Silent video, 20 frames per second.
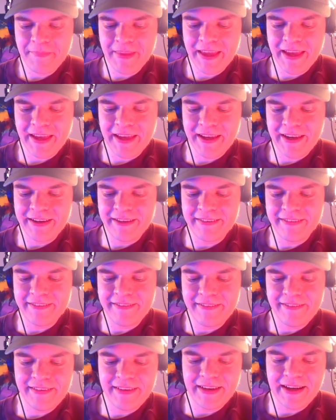And
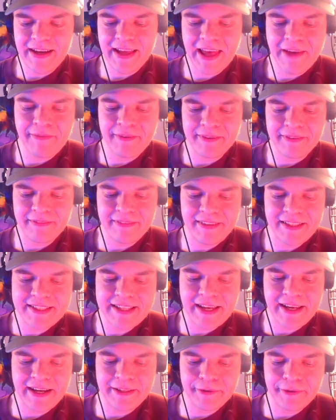I haven't
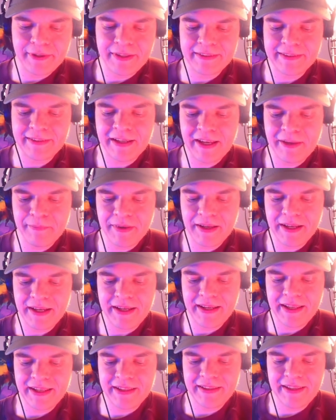decided on a
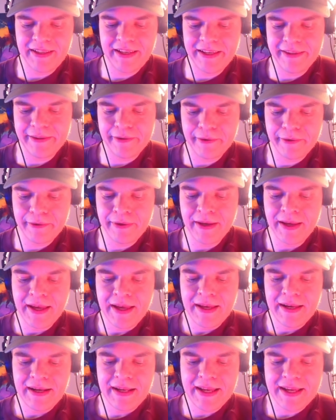timeline yet either.
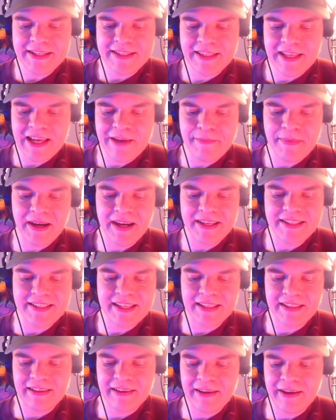Last time I
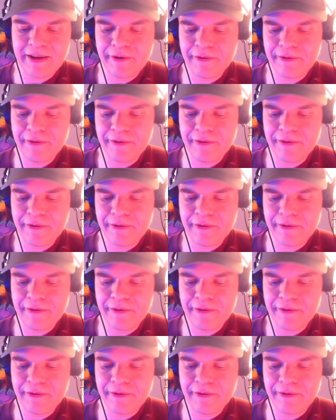set kind